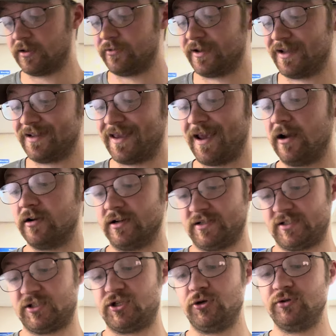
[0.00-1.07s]
we got
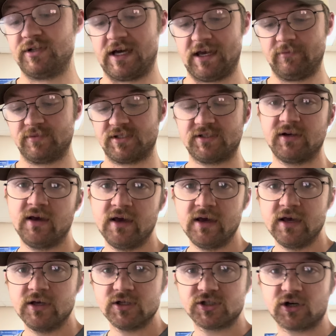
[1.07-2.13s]
carrots, two types.
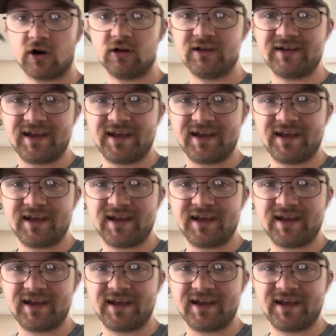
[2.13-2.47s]
Scarlet